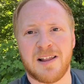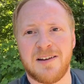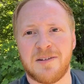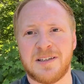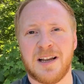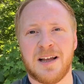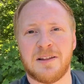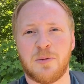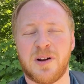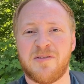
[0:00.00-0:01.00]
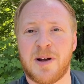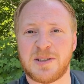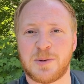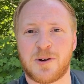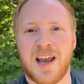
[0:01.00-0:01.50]
even a little bit of Mount
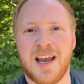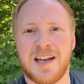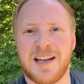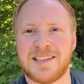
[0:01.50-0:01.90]
Spokane and